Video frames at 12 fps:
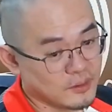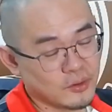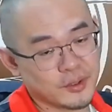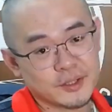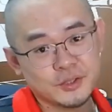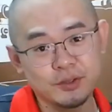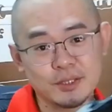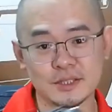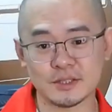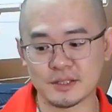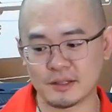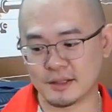Okay, so this
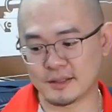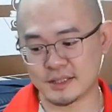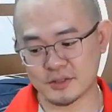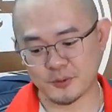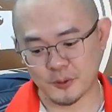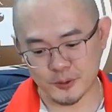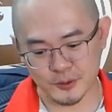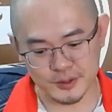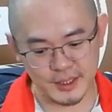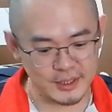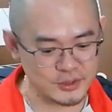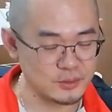is for those
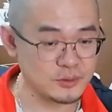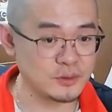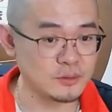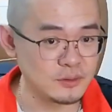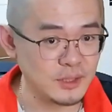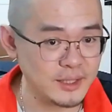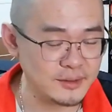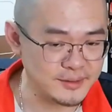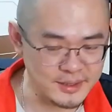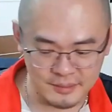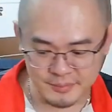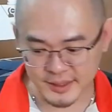guys who like the
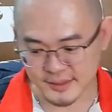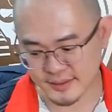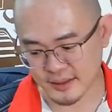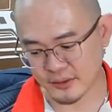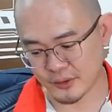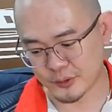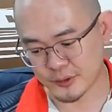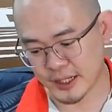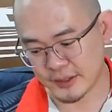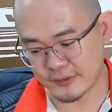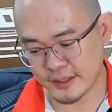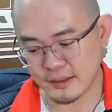Tamiya style of
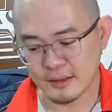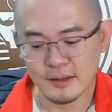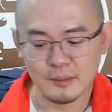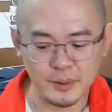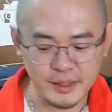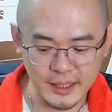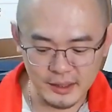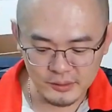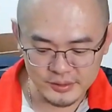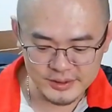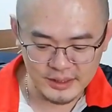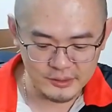driving, but
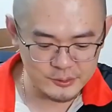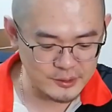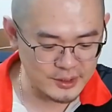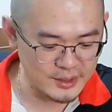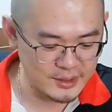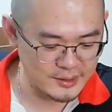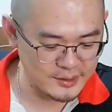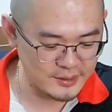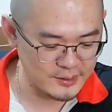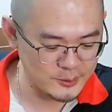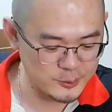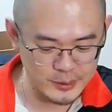Heng style
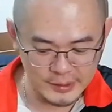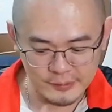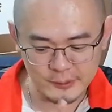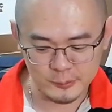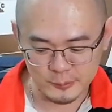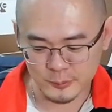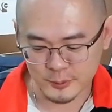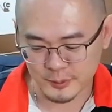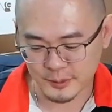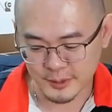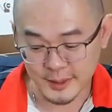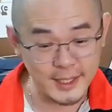driving
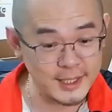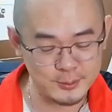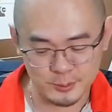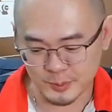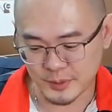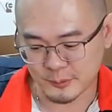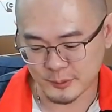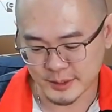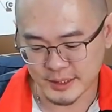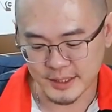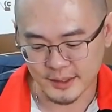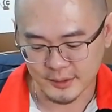guys will be
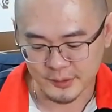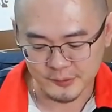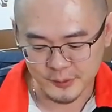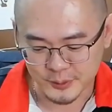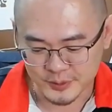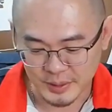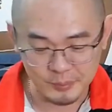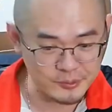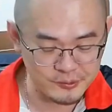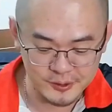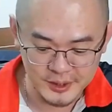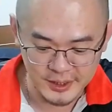really confused. I
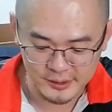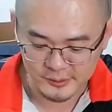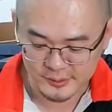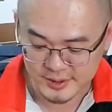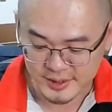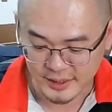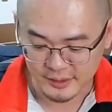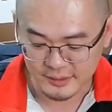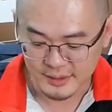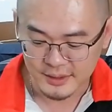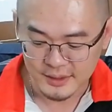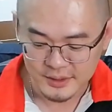prefer the Heng style.
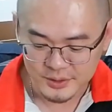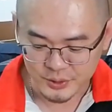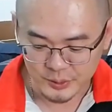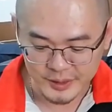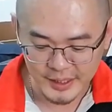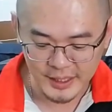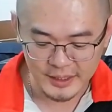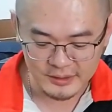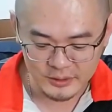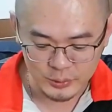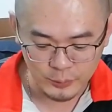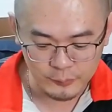So
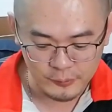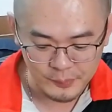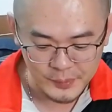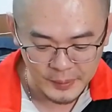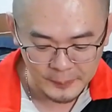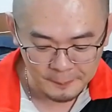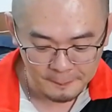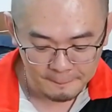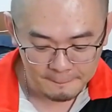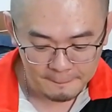K2 for me.